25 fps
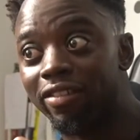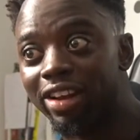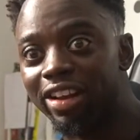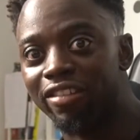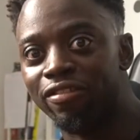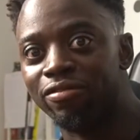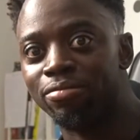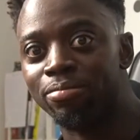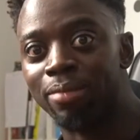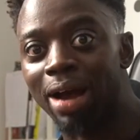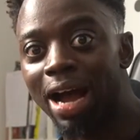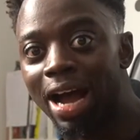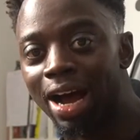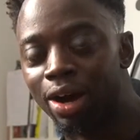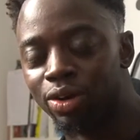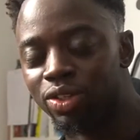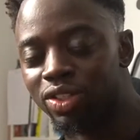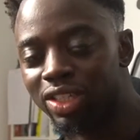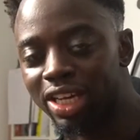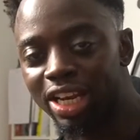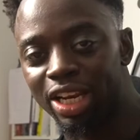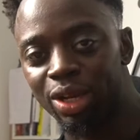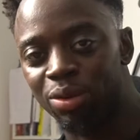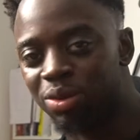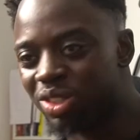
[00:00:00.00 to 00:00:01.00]
left my
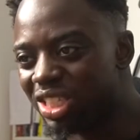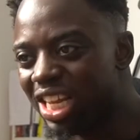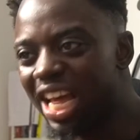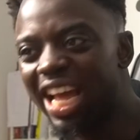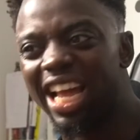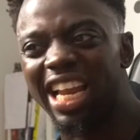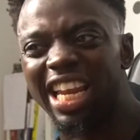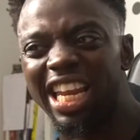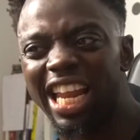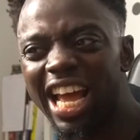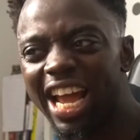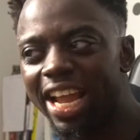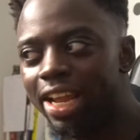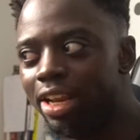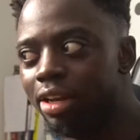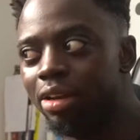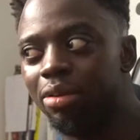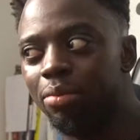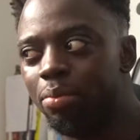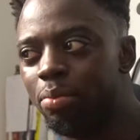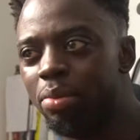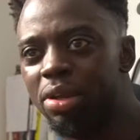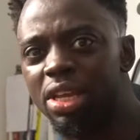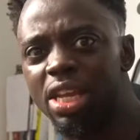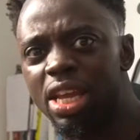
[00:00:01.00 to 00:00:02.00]
house. And it was like
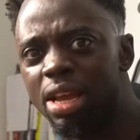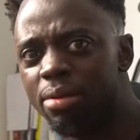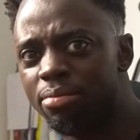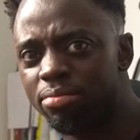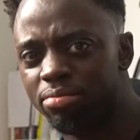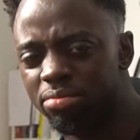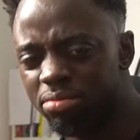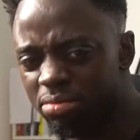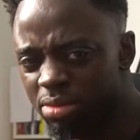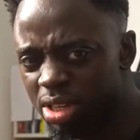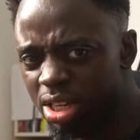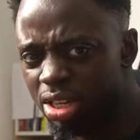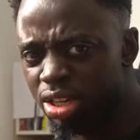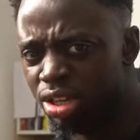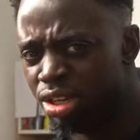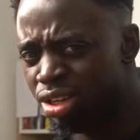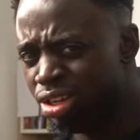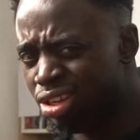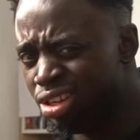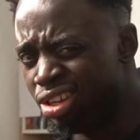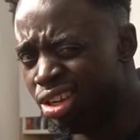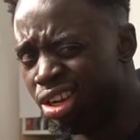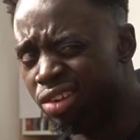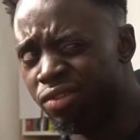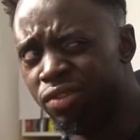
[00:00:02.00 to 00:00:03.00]
9 p.m.
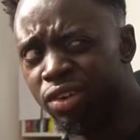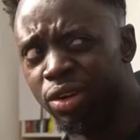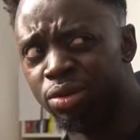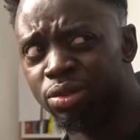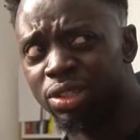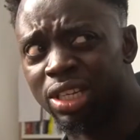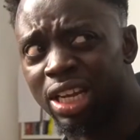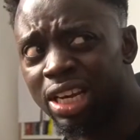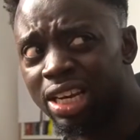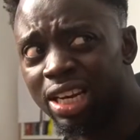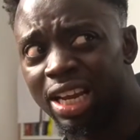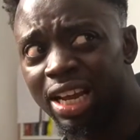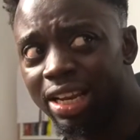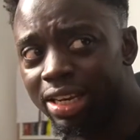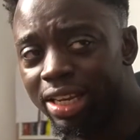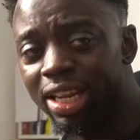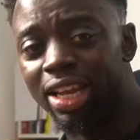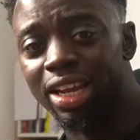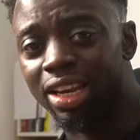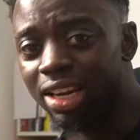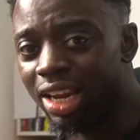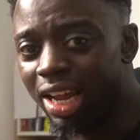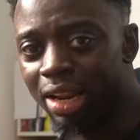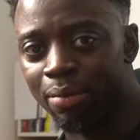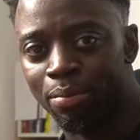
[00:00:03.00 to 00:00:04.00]
I think it was like 9
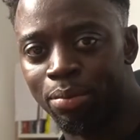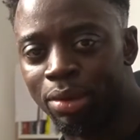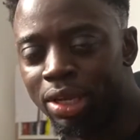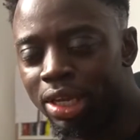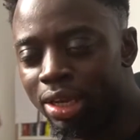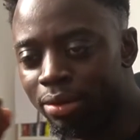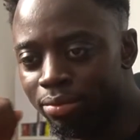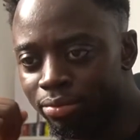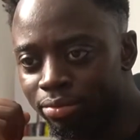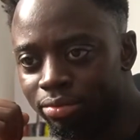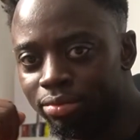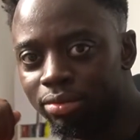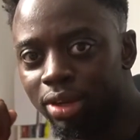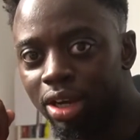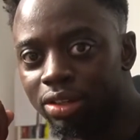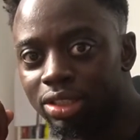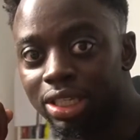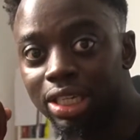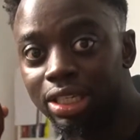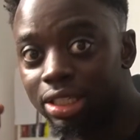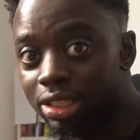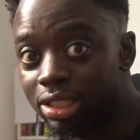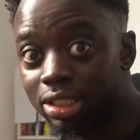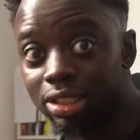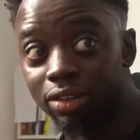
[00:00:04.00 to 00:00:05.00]
p.m. I was
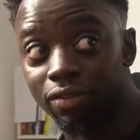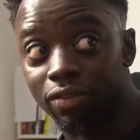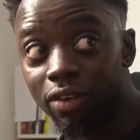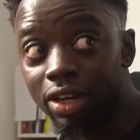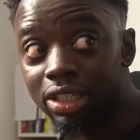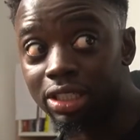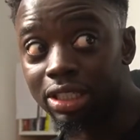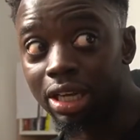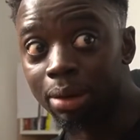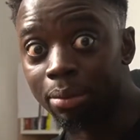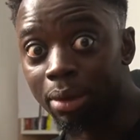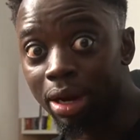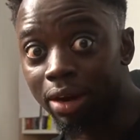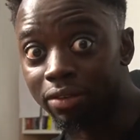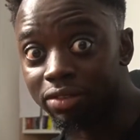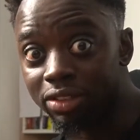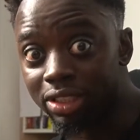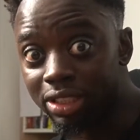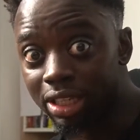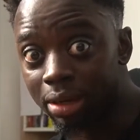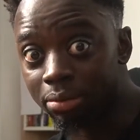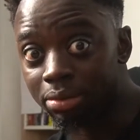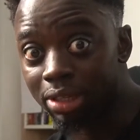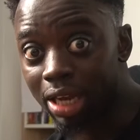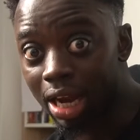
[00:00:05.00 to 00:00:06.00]
like, this is the first time I've
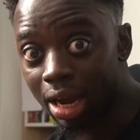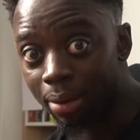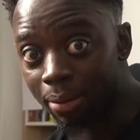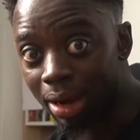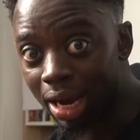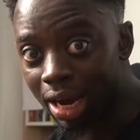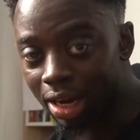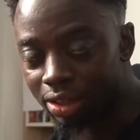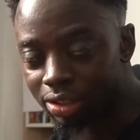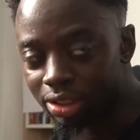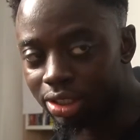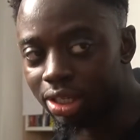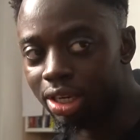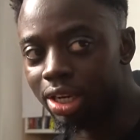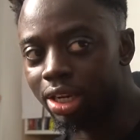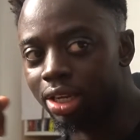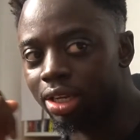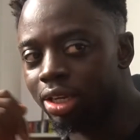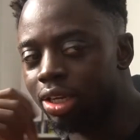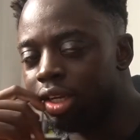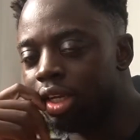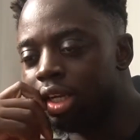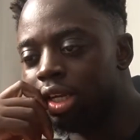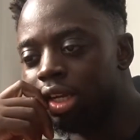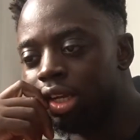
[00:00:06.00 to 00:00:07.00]
stepped out of my house today.
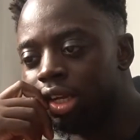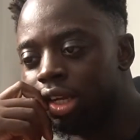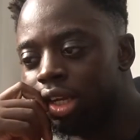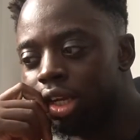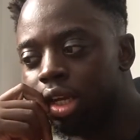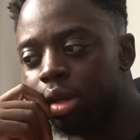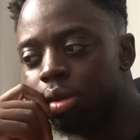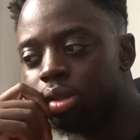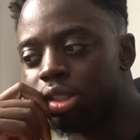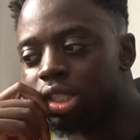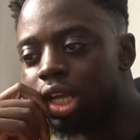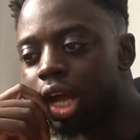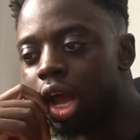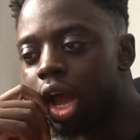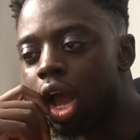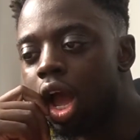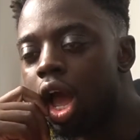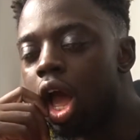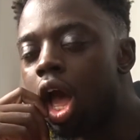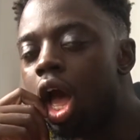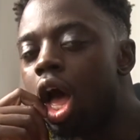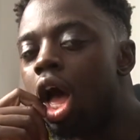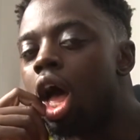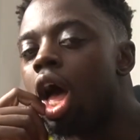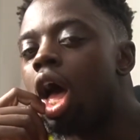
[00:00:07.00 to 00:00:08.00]
He was like,
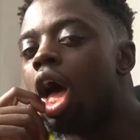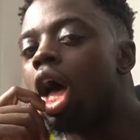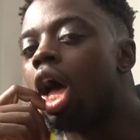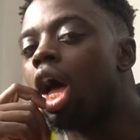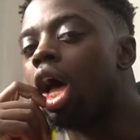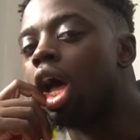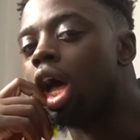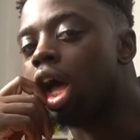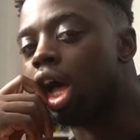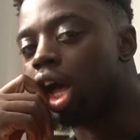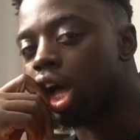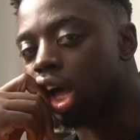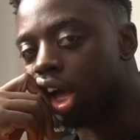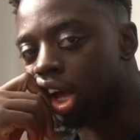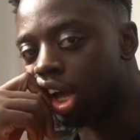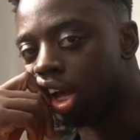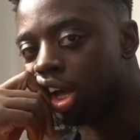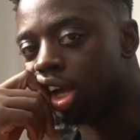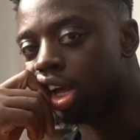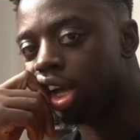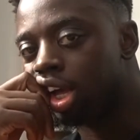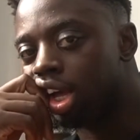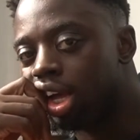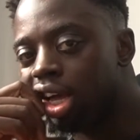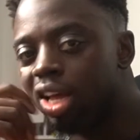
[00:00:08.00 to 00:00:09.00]

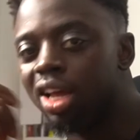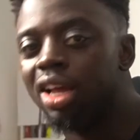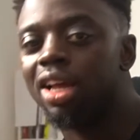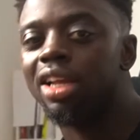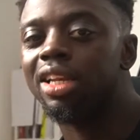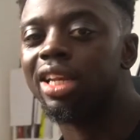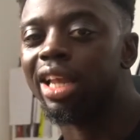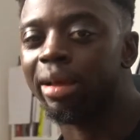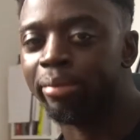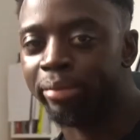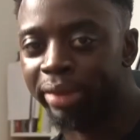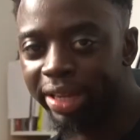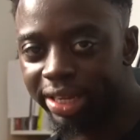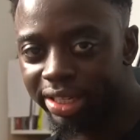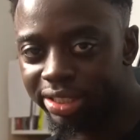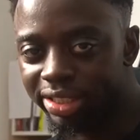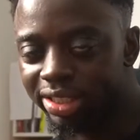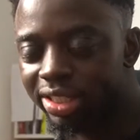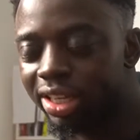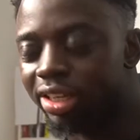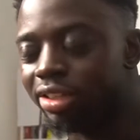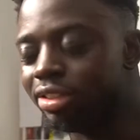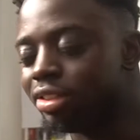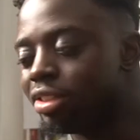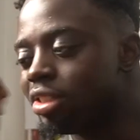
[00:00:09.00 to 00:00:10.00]
that makes
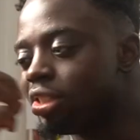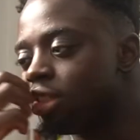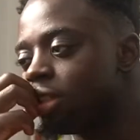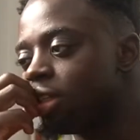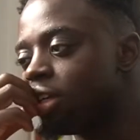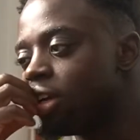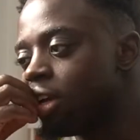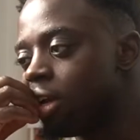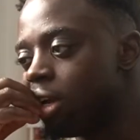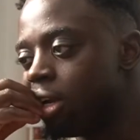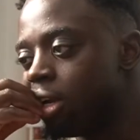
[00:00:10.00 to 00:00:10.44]
sense.